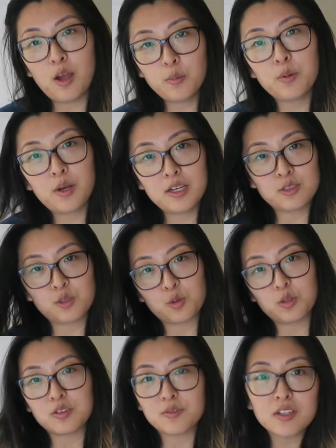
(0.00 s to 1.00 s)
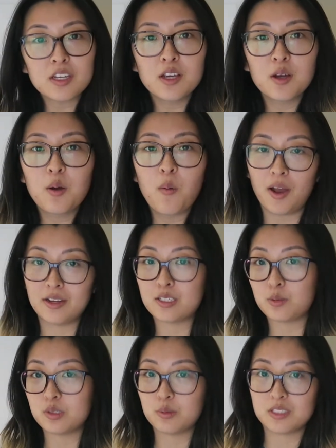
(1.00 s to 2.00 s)
hope you guys enjoyed the video. I
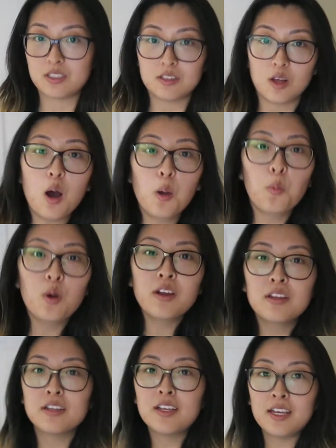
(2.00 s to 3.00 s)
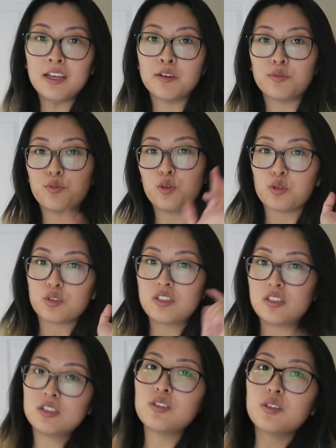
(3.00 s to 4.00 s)
know it was a long one. If you're
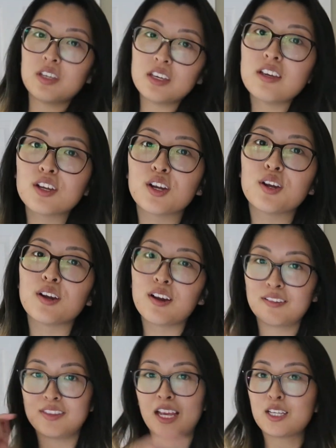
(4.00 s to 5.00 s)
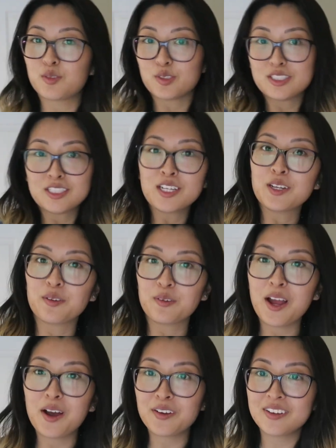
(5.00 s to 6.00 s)
still here, thanks for sticking
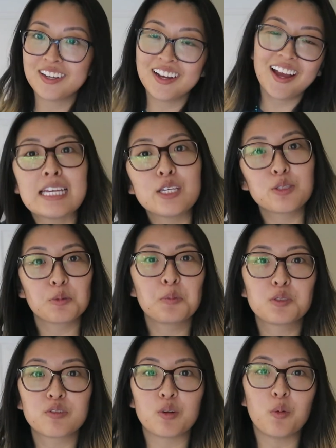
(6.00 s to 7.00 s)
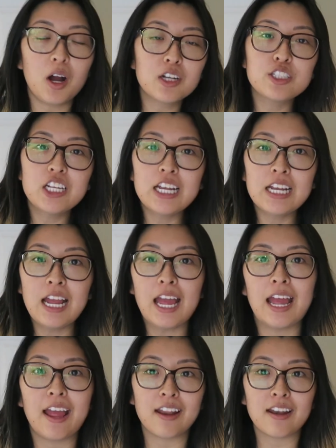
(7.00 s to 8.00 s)
around. Thank you so much for watching,
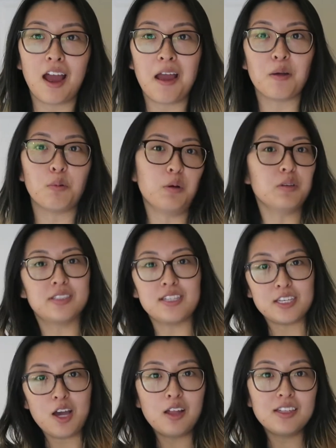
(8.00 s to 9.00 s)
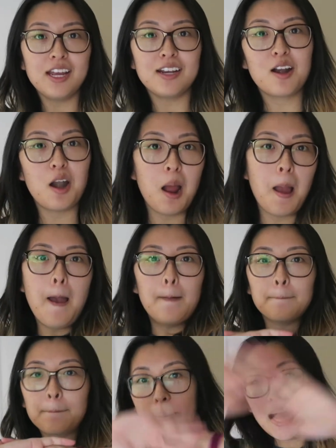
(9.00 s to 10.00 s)
and I will see y'all later.
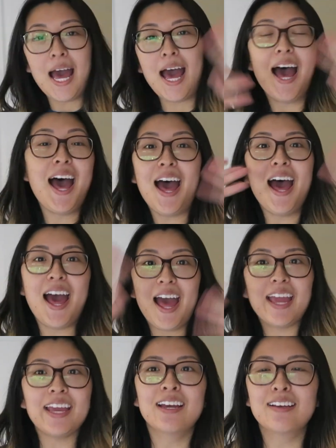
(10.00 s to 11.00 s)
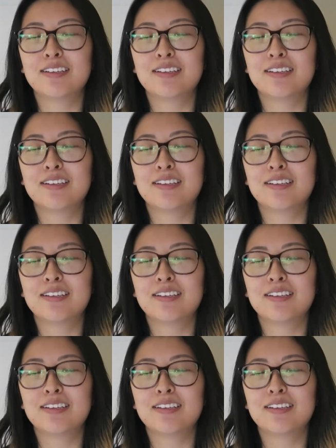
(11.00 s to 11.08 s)
Bye!